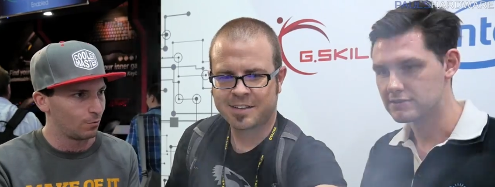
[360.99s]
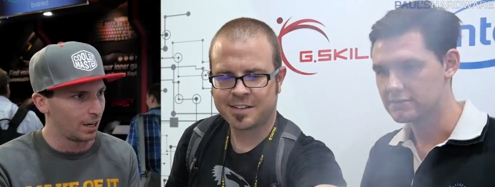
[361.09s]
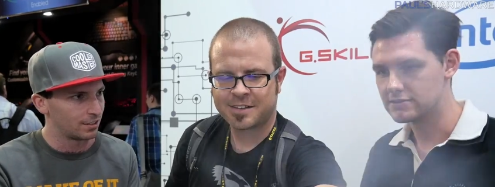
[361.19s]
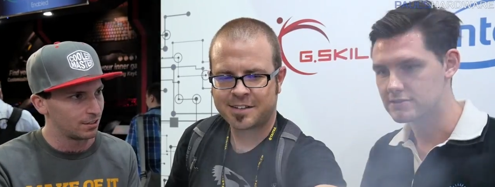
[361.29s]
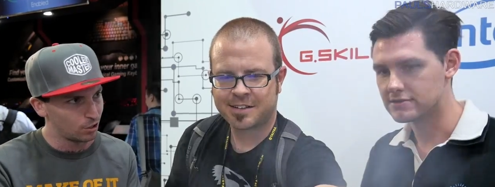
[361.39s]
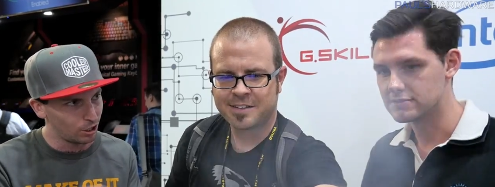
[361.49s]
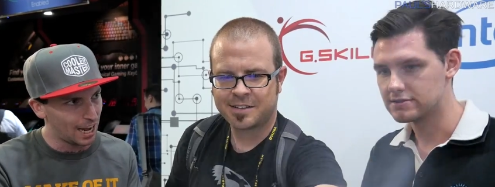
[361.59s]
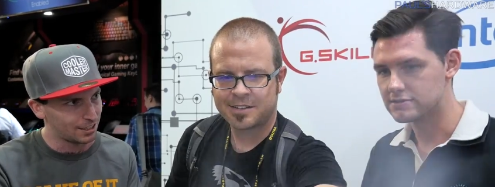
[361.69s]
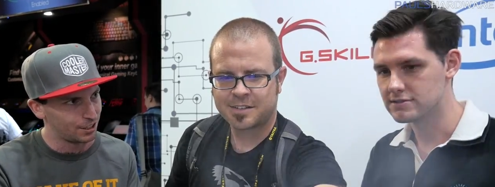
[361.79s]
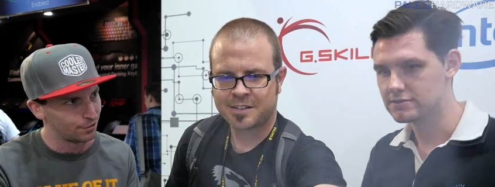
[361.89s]
Speaker 1: at once. It's
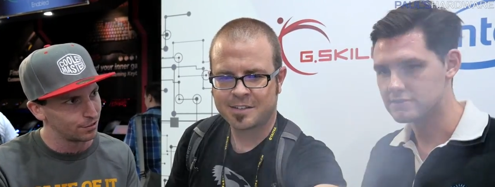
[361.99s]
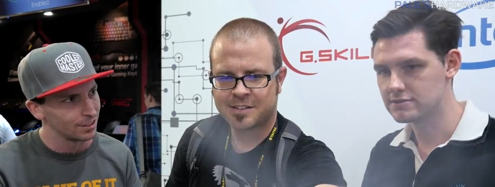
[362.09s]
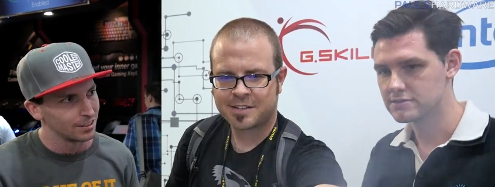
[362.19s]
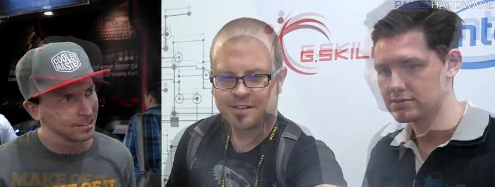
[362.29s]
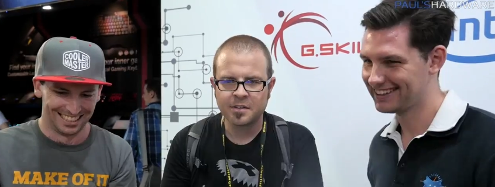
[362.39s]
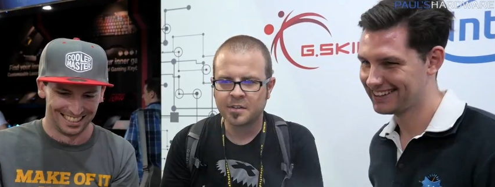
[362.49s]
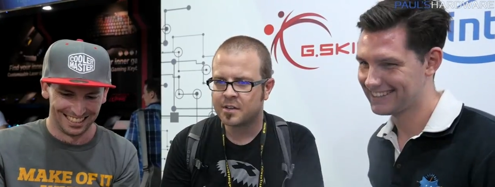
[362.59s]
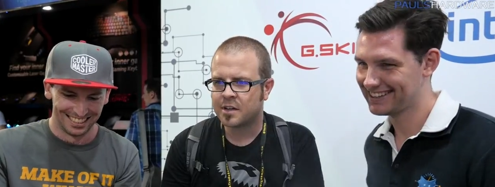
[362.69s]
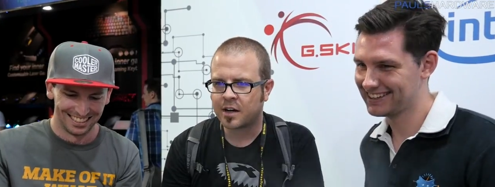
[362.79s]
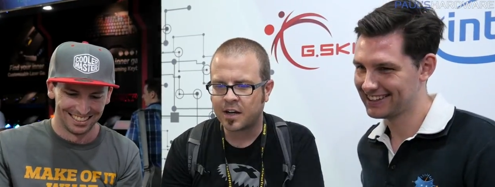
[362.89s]
all active.
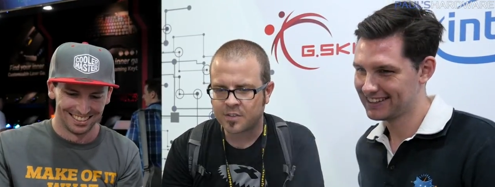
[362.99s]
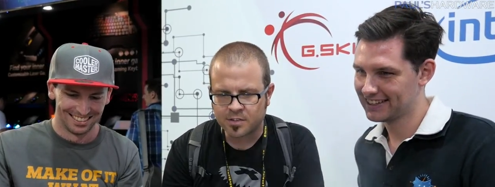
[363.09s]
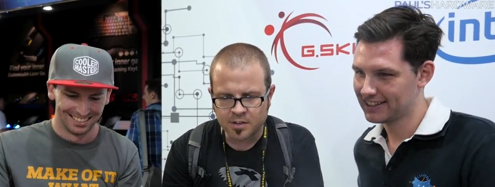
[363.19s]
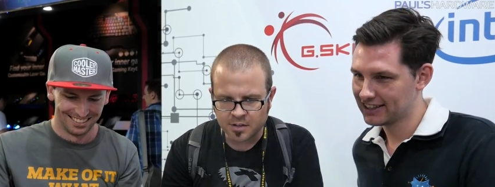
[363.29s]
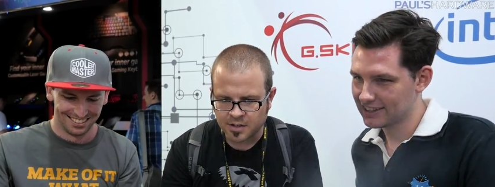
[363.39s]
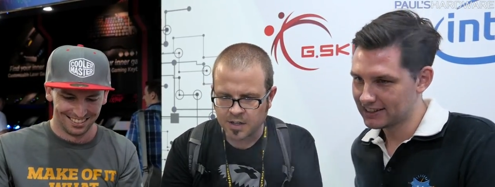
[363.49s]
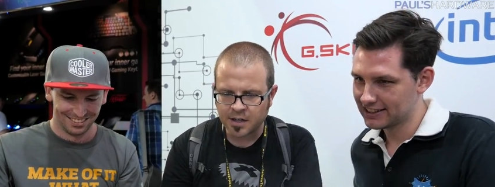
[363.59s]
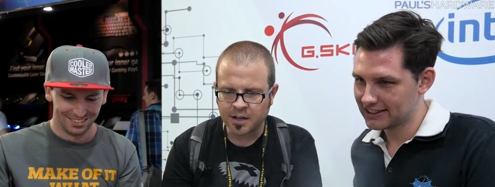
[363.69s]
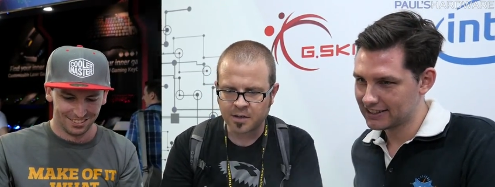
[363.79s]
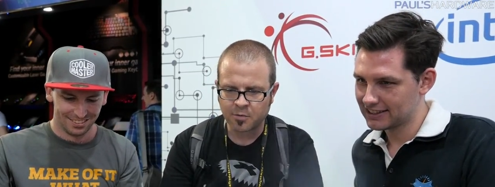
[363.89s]
Speaker 2: All right. So
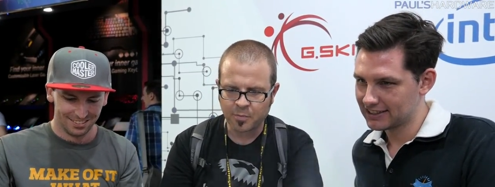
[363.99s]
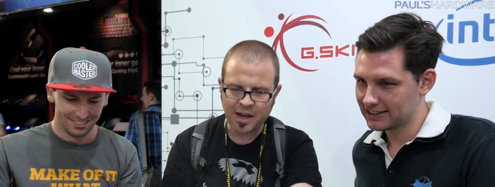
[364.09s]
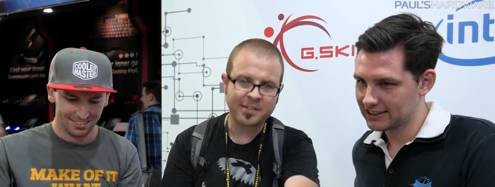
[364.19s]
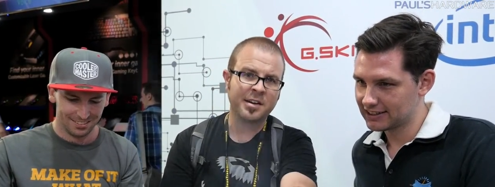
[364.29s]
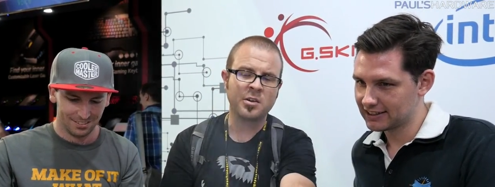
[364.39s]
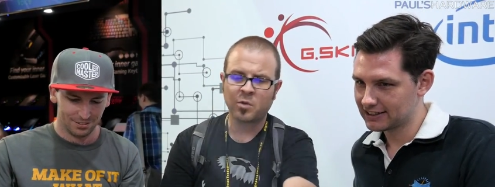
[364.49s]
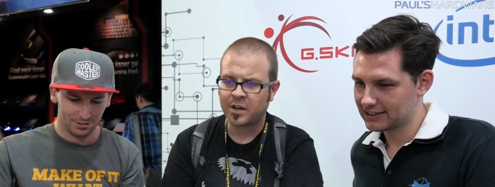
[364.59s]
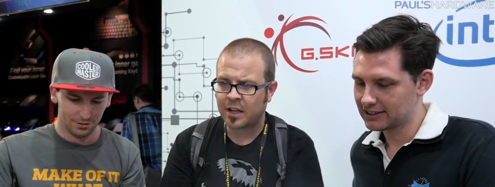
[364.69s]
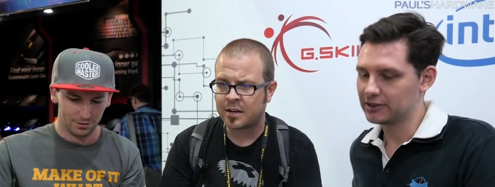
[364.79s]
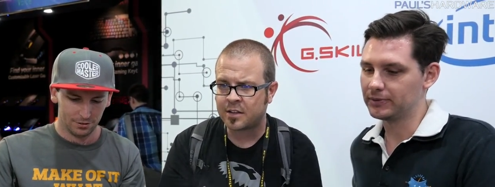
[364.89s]
we're back down to
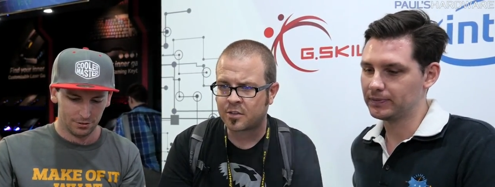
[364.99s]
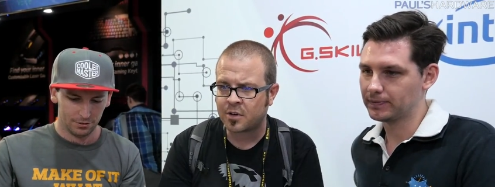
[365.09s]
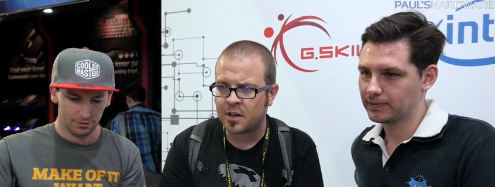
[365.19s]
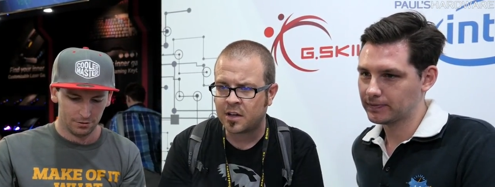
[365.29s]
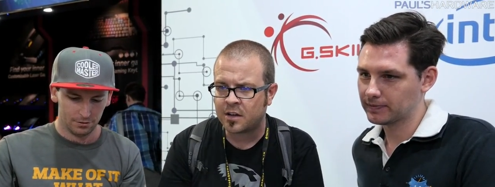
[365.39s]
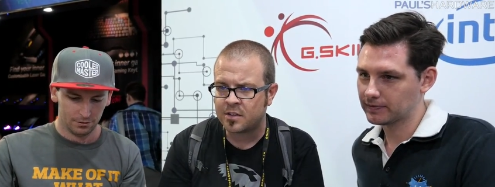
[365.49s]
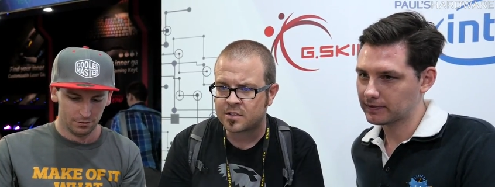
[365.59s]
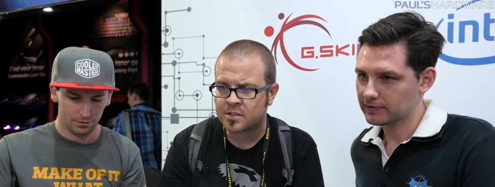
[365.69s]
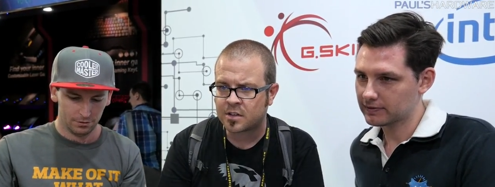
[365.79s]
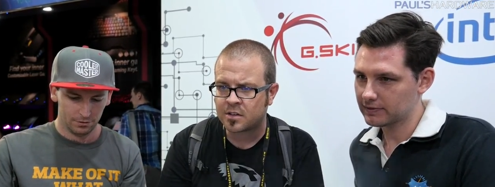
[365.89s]
193 here.
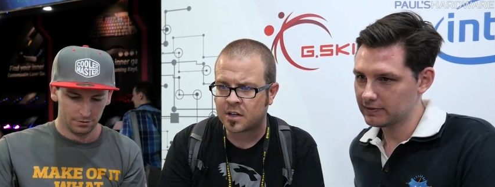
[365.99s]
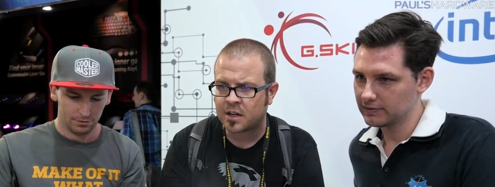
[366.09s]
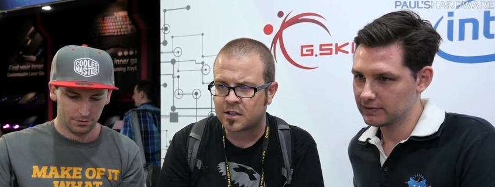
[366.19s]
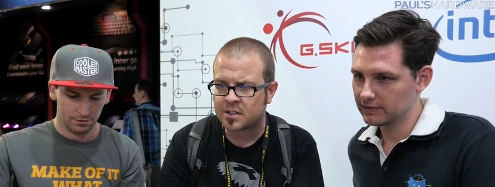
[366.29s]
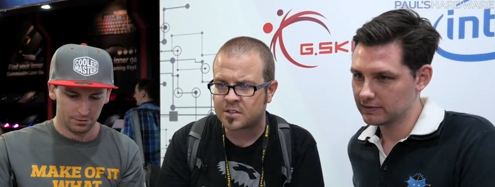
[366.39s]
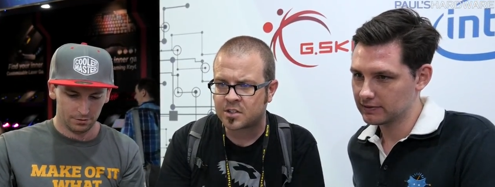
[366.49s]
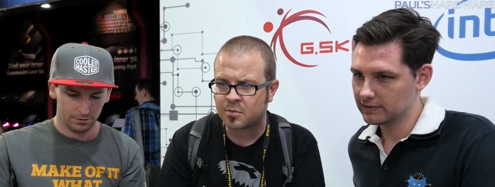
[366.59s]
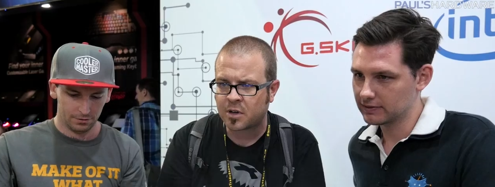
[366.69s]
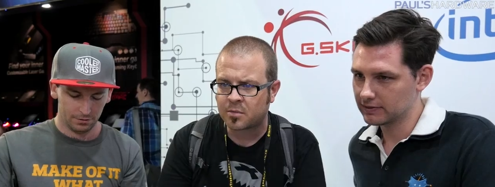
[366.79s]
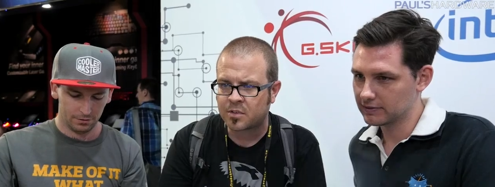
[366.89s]
So let's
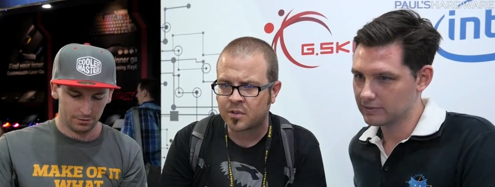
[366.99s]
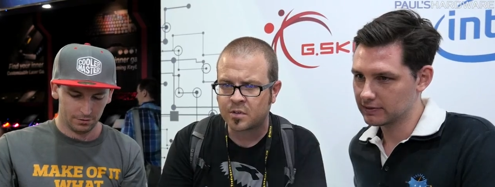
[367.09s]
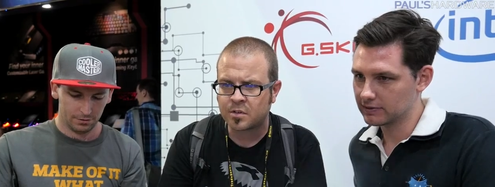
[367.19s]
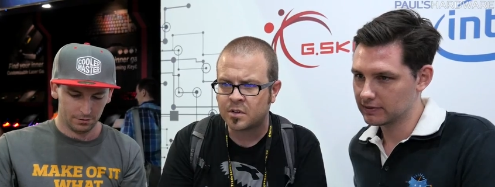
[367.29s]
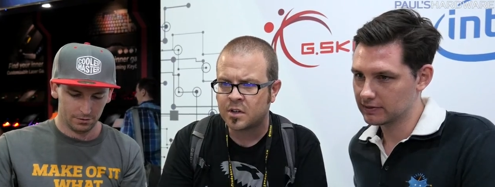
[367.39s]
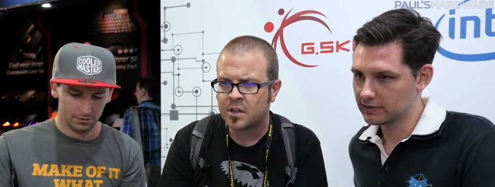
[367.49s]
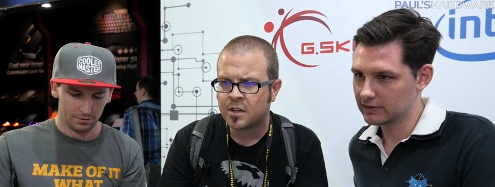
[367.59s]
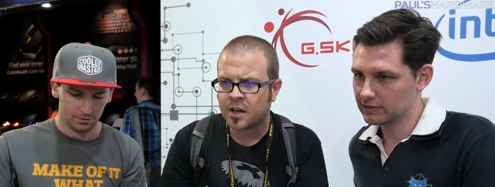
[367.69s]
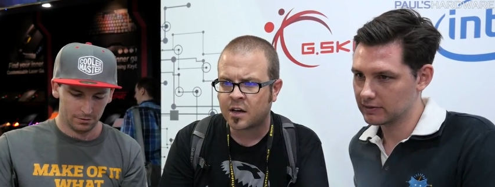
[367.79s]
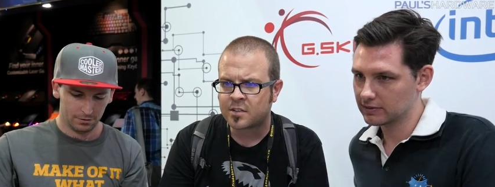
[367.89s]
jump up to,
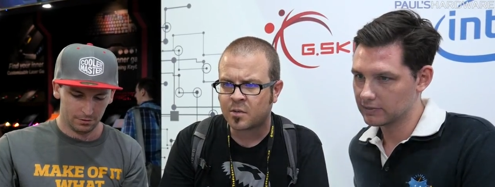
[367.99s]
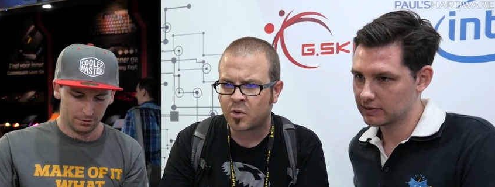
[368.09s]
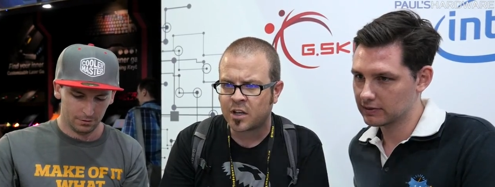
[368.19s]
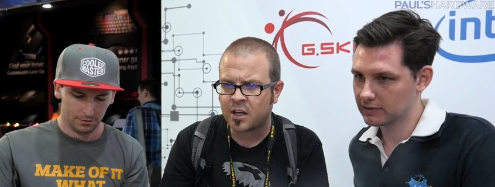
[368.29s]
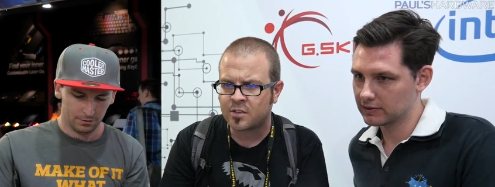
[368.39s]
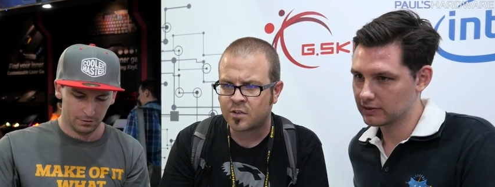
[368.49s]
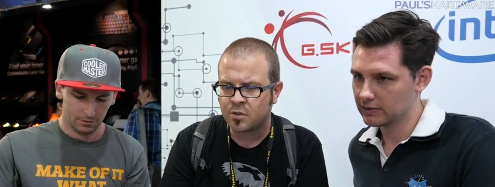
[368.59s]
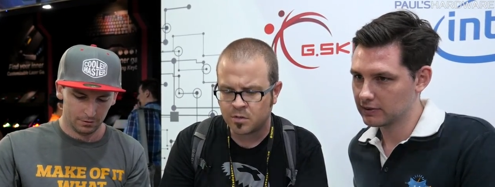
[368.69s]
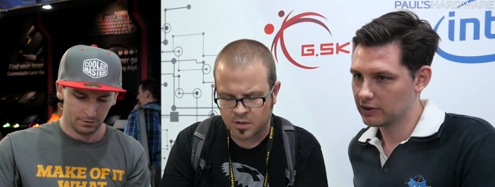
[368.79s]
you said 192